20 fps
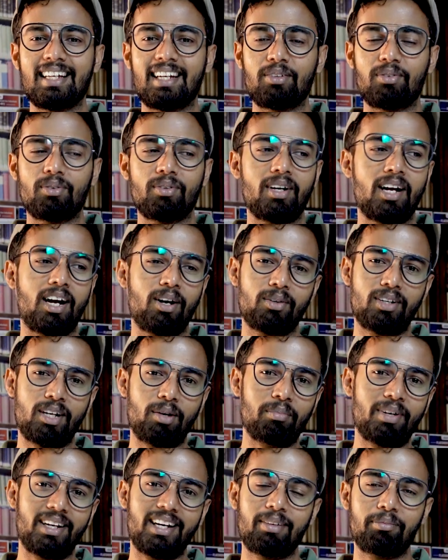that how
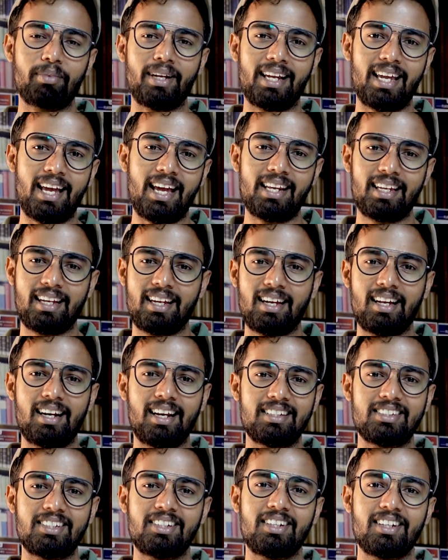come a
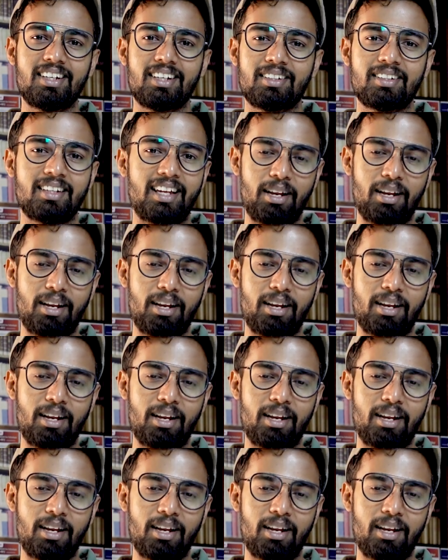mechanical engineer